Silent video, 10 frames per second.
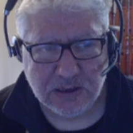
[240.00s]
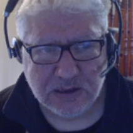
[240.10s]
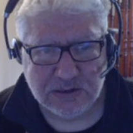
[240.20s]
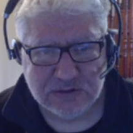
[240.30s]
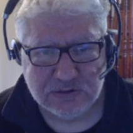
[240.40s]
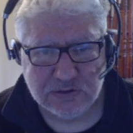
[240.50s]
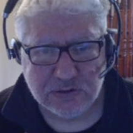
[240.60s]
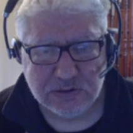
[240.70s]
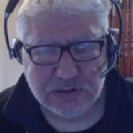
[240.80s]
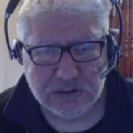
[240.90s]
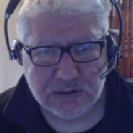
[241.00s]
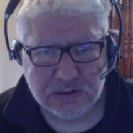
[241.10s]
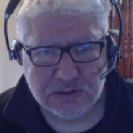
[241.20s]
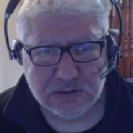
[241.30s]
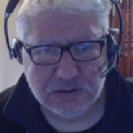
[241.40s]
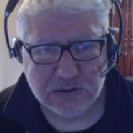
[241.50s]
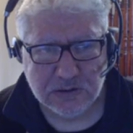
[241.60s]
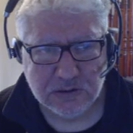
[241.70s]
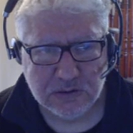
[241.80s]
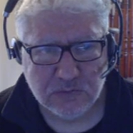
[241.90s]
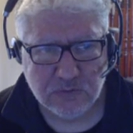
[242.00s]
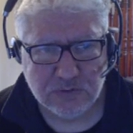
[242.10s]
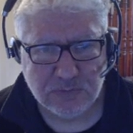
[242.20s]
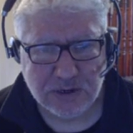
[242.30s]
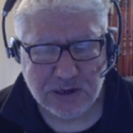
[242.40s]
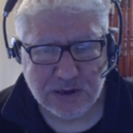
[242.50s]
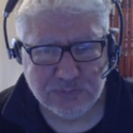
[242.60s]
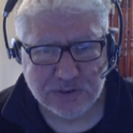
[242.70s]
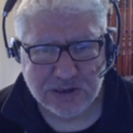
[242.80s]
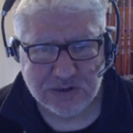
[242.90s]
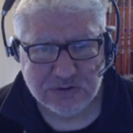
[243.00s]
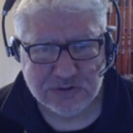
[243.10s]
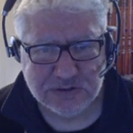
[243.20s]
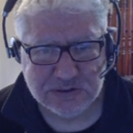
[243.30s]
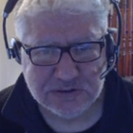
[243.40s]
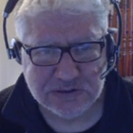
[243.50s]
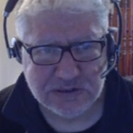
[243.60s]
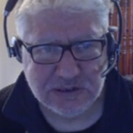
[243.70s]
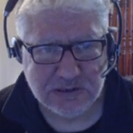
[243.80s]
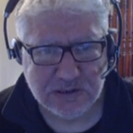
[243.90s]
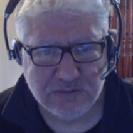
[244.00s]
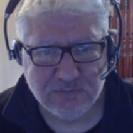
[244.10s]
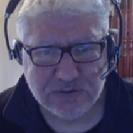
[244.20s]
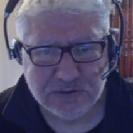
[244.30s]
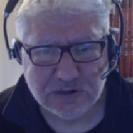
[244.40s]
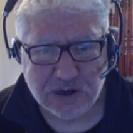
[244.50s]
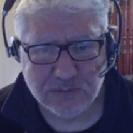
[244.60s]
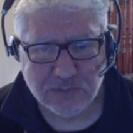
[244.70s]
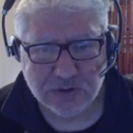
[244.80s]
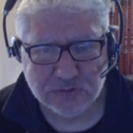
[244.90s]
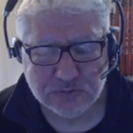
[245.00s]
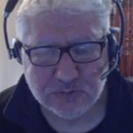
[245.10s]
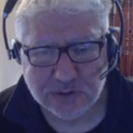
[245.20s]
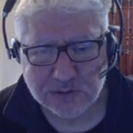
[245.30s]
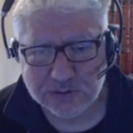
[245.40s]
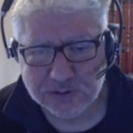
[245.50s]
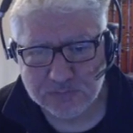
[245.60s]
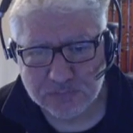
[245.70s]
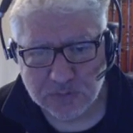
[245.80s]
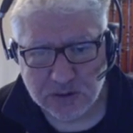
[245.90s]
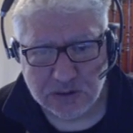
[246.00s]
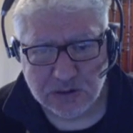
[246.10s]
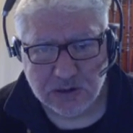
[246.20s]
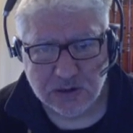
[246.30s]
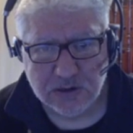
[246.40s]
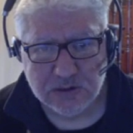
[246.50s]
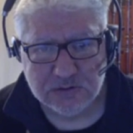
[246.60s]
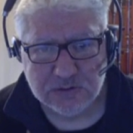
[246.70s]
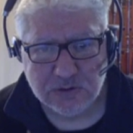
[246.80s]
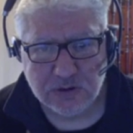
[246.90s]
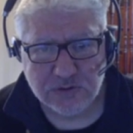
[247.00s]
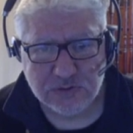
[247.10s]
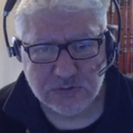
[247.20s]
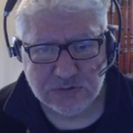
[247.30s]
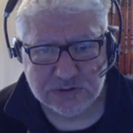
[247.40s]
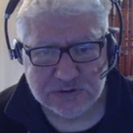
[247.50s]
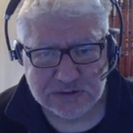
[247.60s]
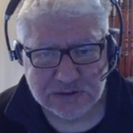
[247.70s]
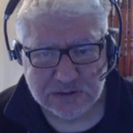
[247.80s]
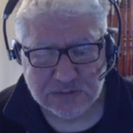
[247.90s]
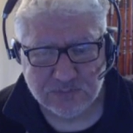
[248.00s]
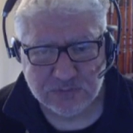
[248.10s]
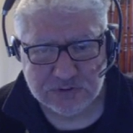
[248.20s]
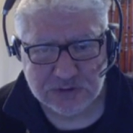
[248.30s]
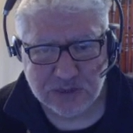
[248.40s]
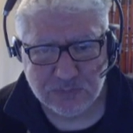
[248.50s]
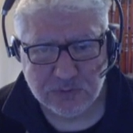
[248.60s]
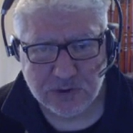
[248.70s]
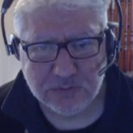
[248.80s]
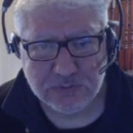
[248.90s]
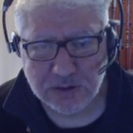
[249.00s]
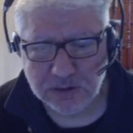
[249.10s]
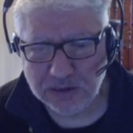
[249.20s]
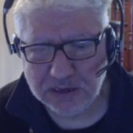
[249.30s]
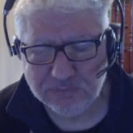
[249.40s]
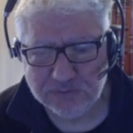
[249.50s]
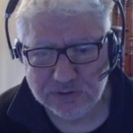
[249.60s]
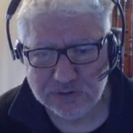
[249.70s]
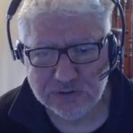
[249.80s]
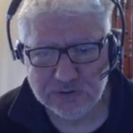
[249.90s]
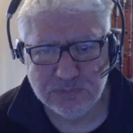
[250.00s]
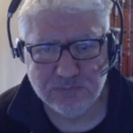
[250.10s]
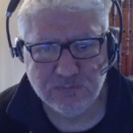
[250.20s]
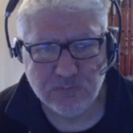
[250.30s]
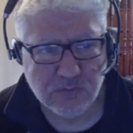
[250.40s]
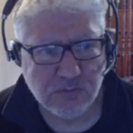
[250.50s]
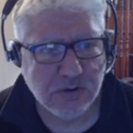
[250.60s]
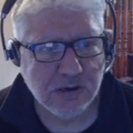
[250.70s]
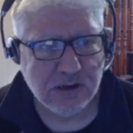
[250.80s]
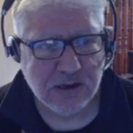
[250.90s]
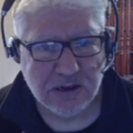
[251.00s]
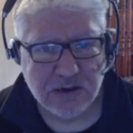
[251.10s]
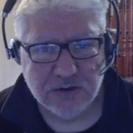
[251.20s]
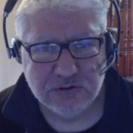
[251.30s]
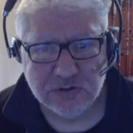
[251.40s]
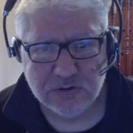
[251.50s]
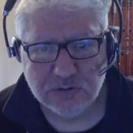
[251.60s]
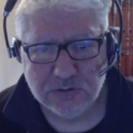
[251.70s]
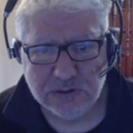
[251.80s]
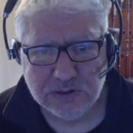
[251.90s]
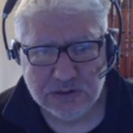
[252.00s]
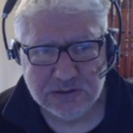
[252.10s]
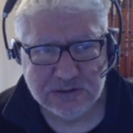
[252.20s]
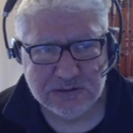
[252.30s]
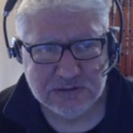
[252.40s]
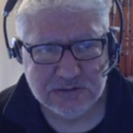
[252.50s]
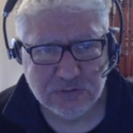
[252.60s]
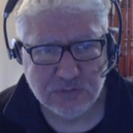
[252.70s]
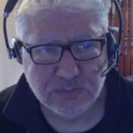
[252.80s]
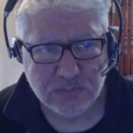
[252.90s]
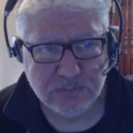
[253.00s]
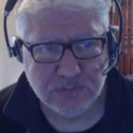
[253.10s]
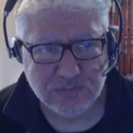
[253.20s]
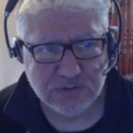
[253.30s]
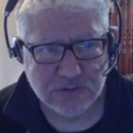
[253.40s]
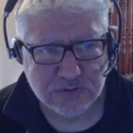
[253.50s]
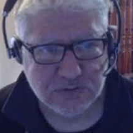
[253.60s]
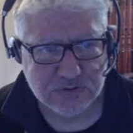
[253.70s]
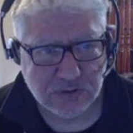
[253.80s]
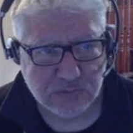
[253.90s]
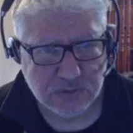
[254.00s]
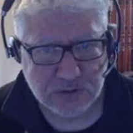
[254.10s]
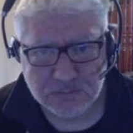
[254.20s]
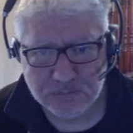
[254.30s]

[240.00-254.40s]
installing one of my applications and see if it compiles correctly. So I'll do this first time around. I haven't done this before, so let's hope everything turns out well.